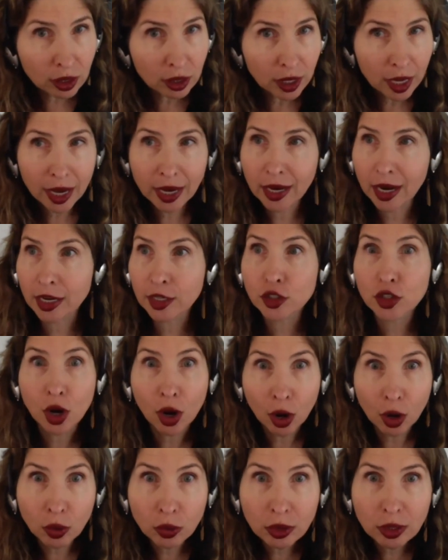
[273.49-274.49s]
And I
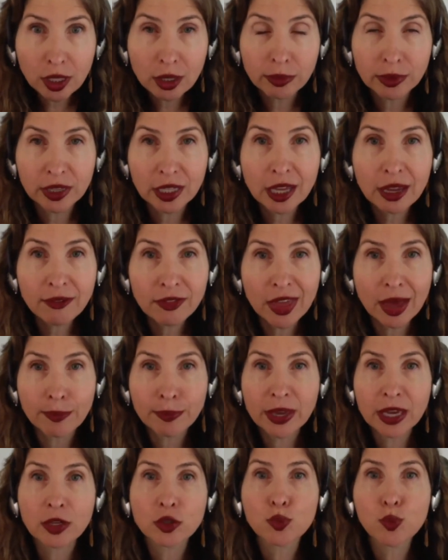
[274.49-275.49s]
totally believe that
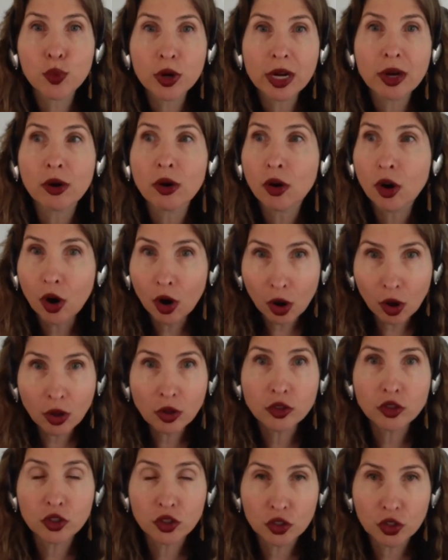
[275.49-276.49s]
because we are all
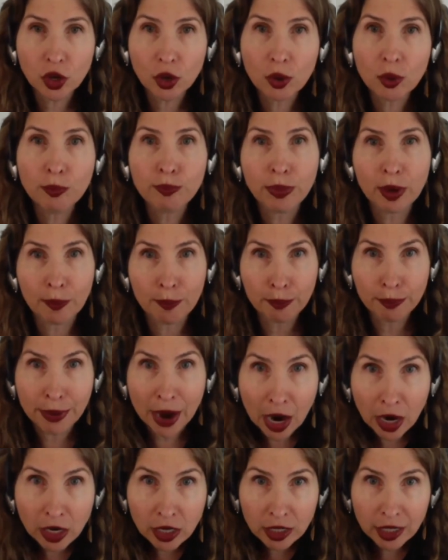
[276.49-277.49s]
so
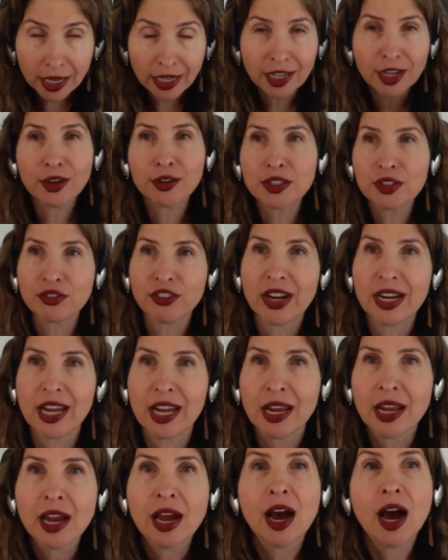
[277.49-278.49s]
bombarded. It's funny.
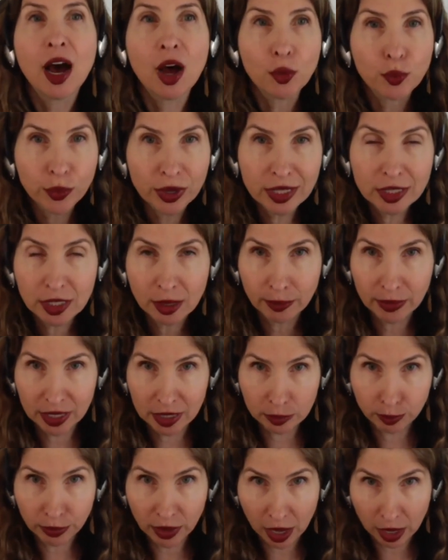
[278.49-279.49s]
I'll read somebody's
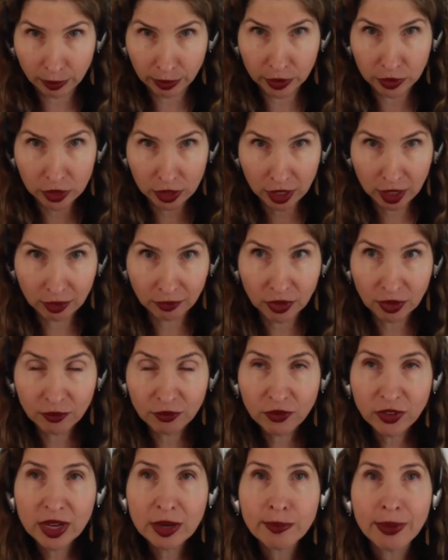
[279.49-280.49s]
blog post to give them
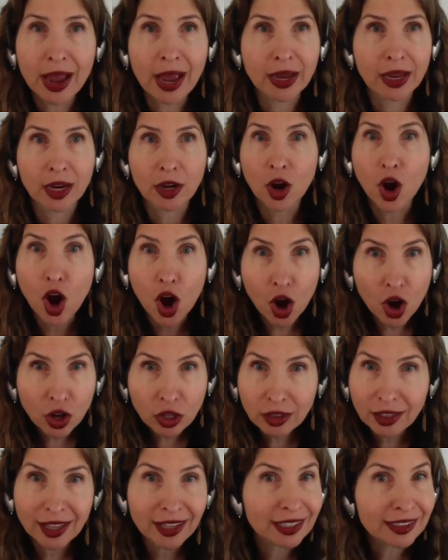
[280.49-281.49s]
feedback, and
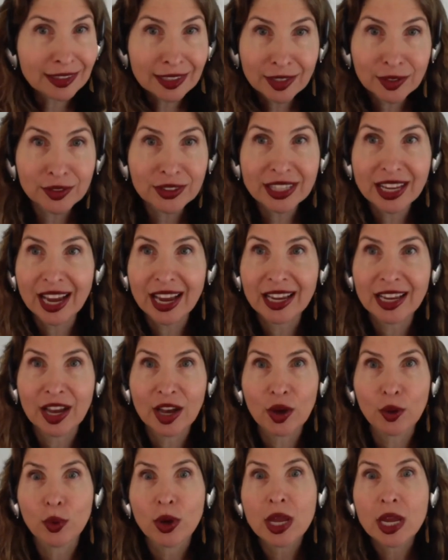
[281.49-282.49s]
all, like, literally, I
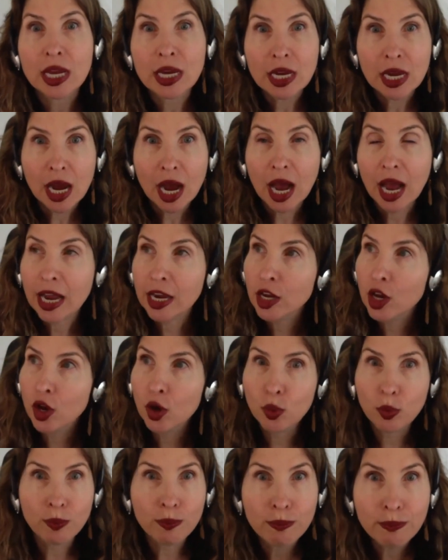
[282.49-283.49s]
go,
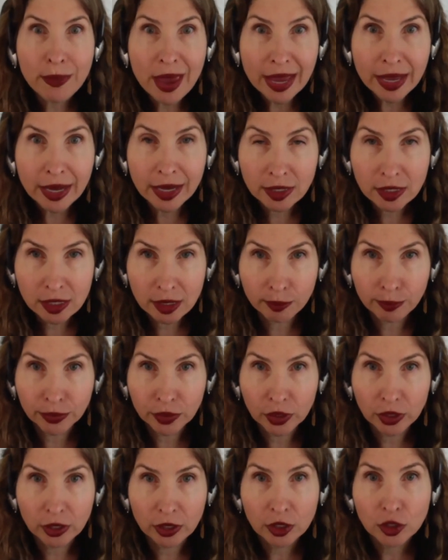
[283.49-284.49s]
make it
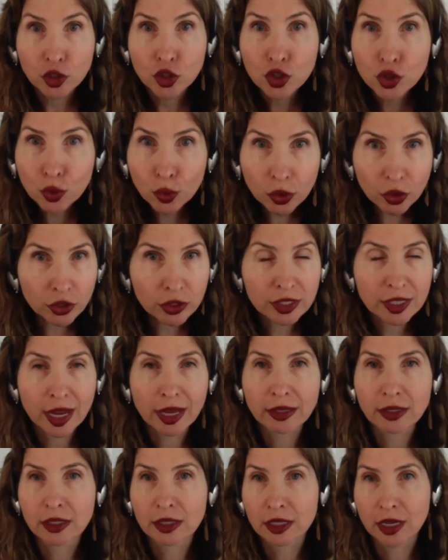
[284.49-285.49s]
simpler, shorter
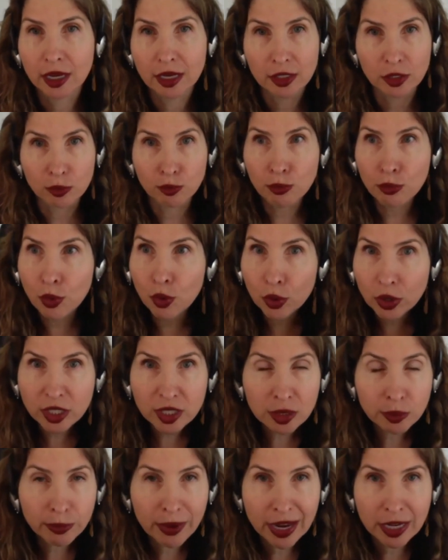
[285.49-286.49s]
sentences, more
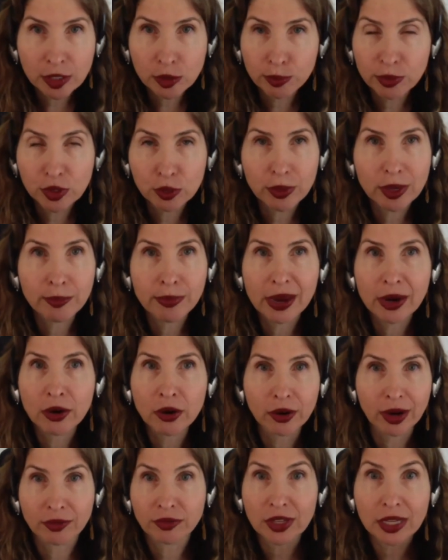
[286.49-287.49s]
space between
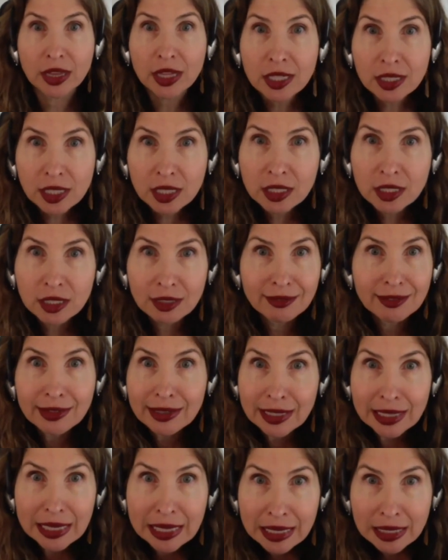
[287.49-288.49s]
paragraphs. Like, this is
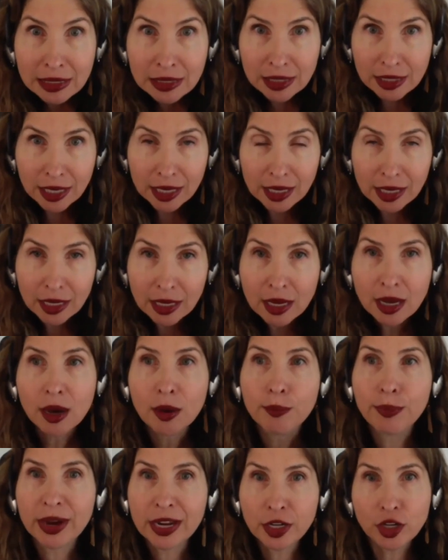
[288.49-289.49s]
easy,
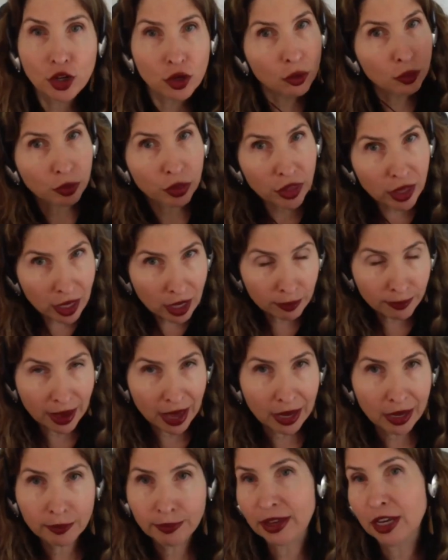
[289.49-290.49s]
but you don't think
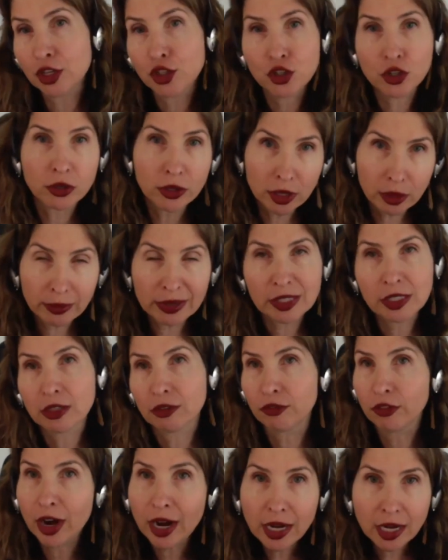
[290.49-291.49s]
about it because you're in the midst
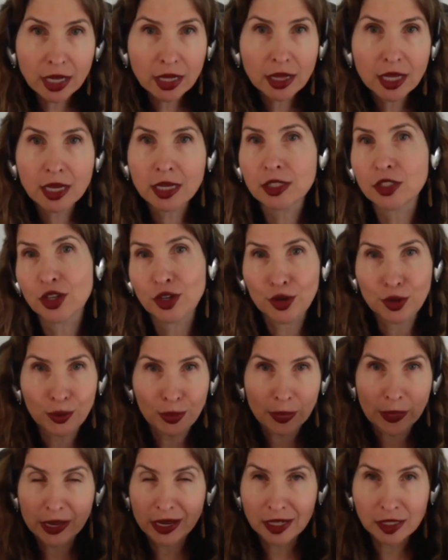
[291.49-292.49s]
of writing this and you
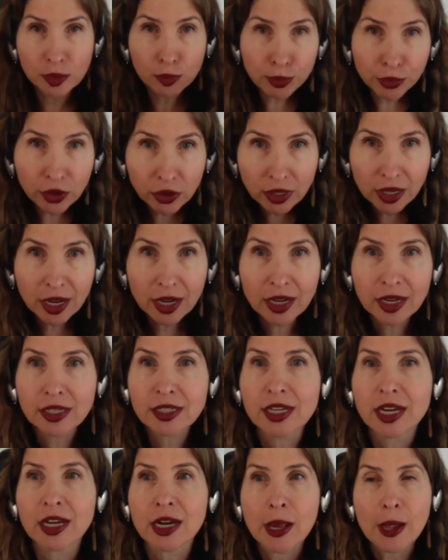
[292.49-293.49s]
think it's brilliant.
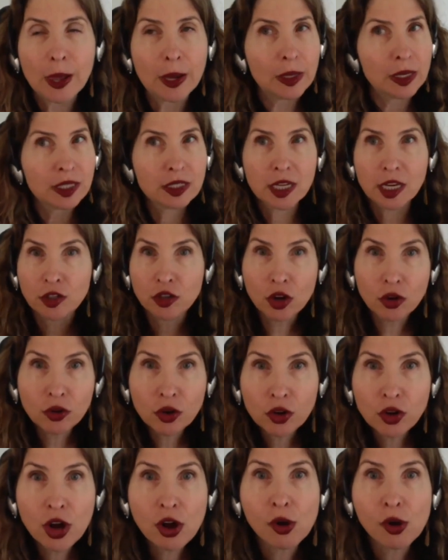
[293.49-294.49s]
And it's like, no, no,
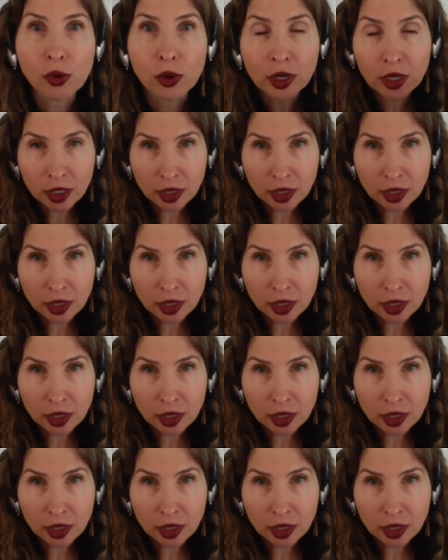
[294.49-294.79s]
no.